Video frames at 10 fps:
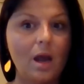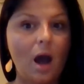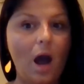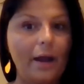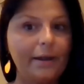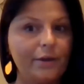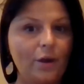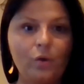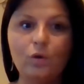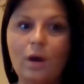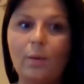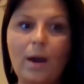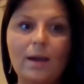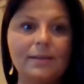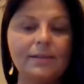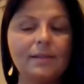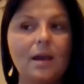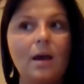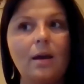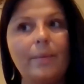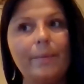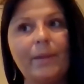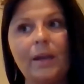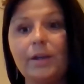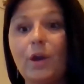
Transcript: I didn't know who I was. I didn't know